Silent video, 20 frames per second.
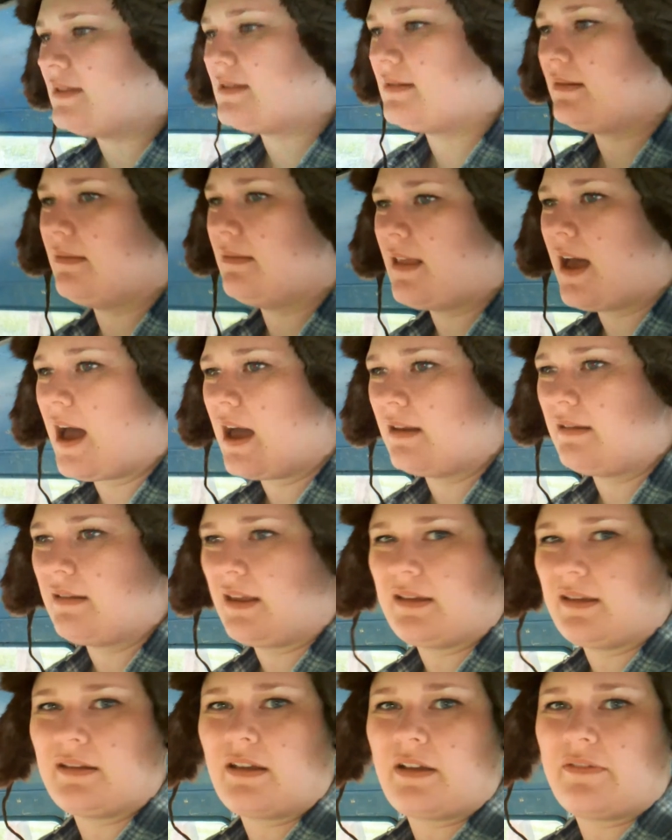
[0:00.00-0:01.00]
It's
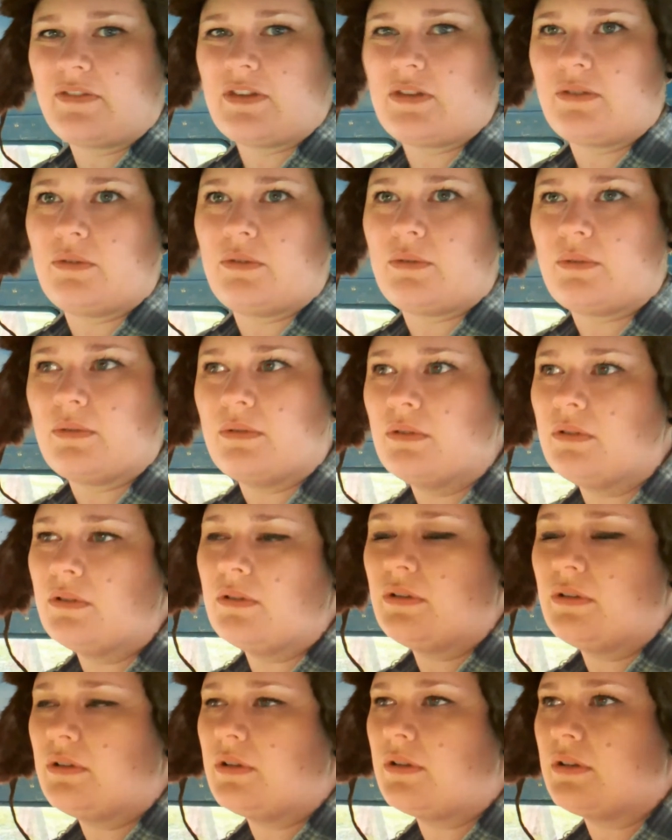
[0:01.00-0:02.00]
not like enough to
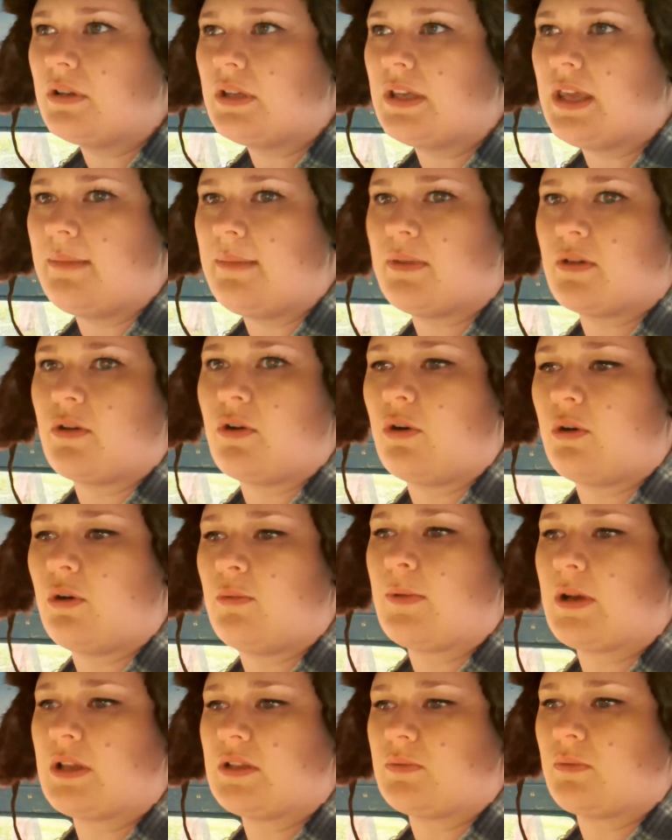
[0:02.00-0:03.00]
keep the
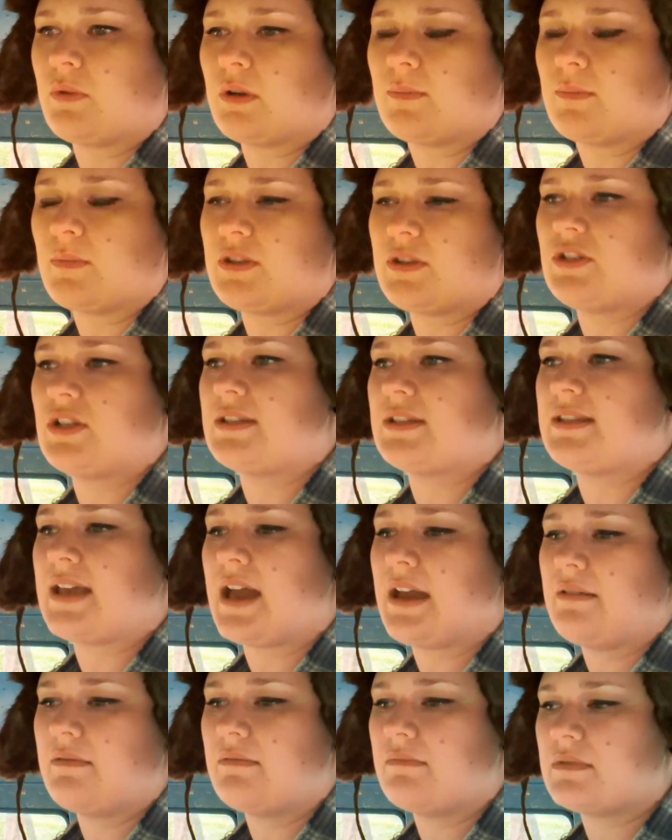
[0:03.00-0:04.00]
whole bus warm with just
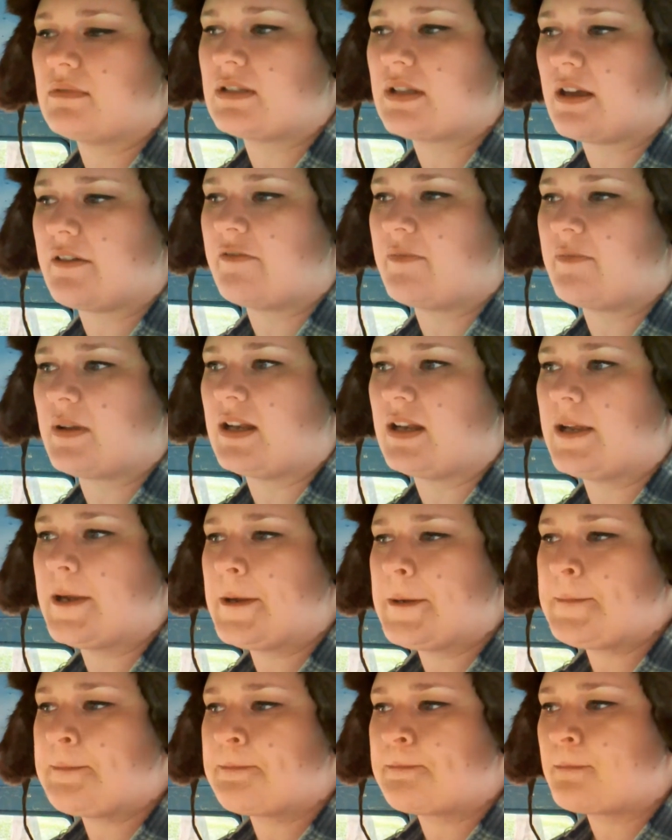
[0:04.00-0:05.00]
that stuff, but
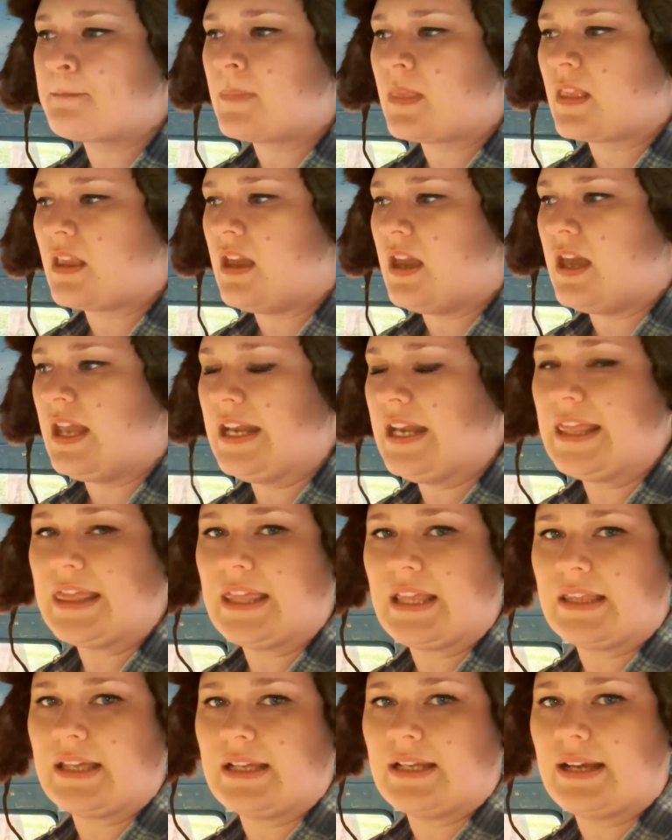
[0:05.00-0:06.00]

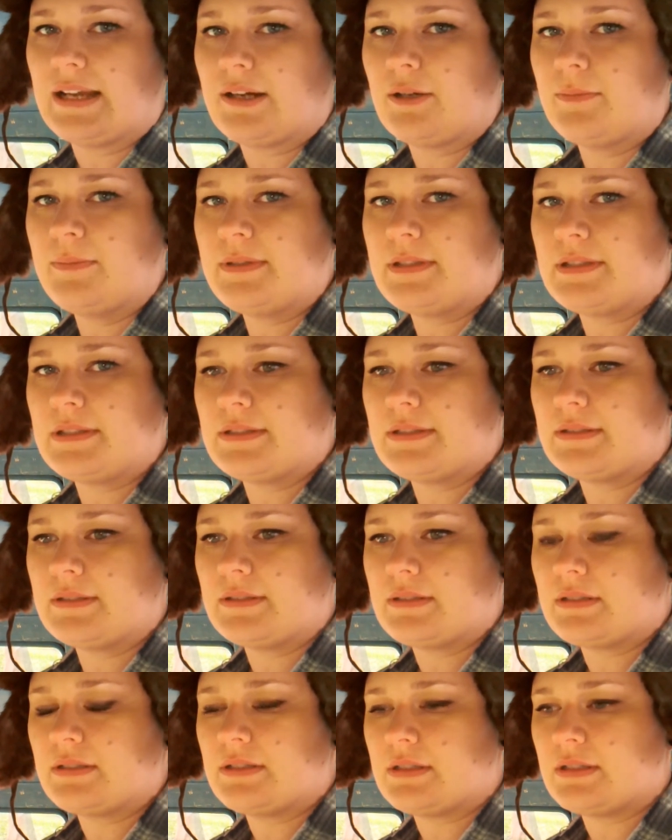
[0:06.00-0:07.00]
anything that helps,
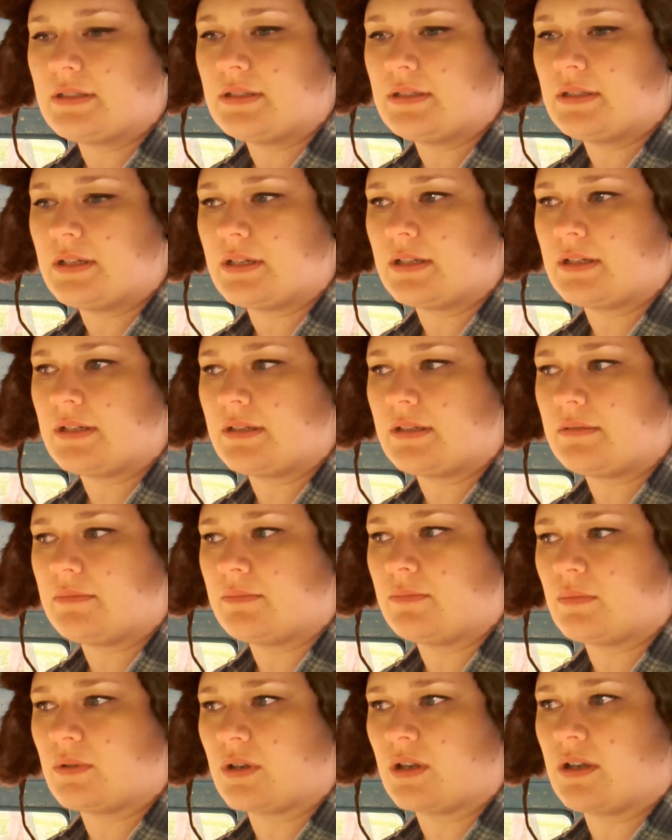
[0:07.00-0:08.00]

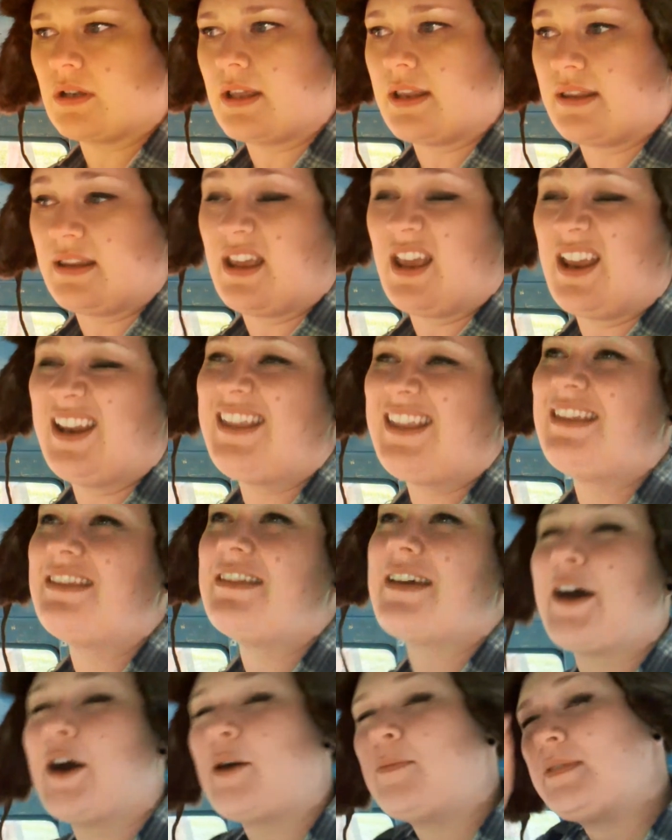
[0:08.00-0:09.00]
and
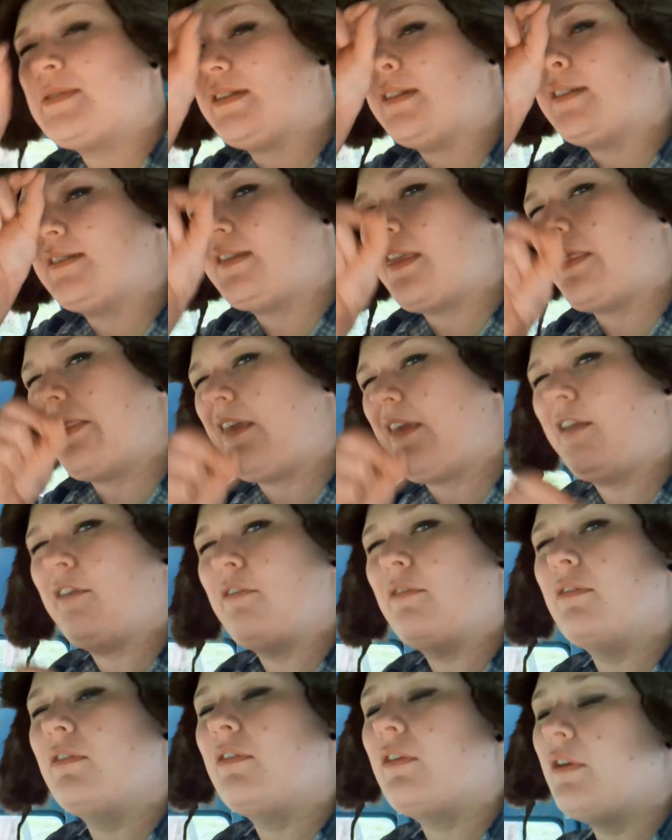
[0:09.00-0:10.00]
anything that helps and is thin,